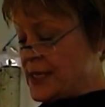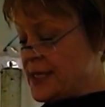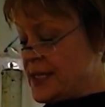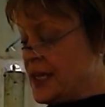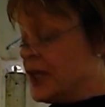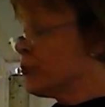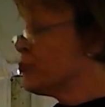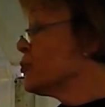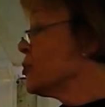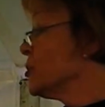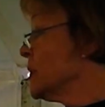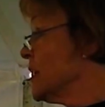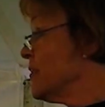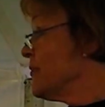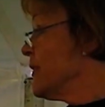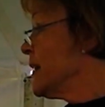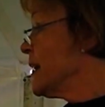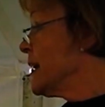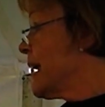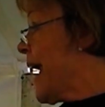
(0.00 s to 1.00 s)
is he a
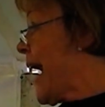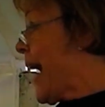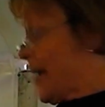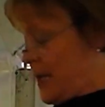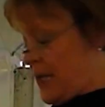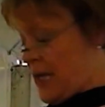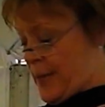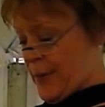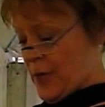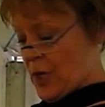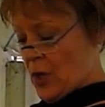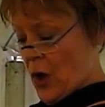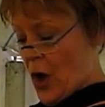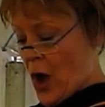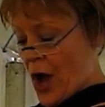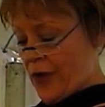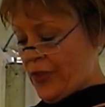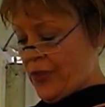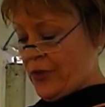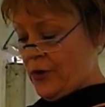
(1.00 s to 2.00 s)
prolific academic
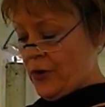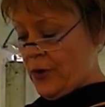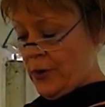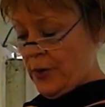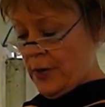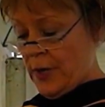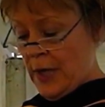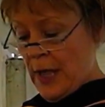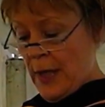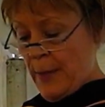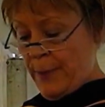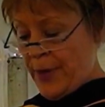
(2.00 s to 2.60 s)
author,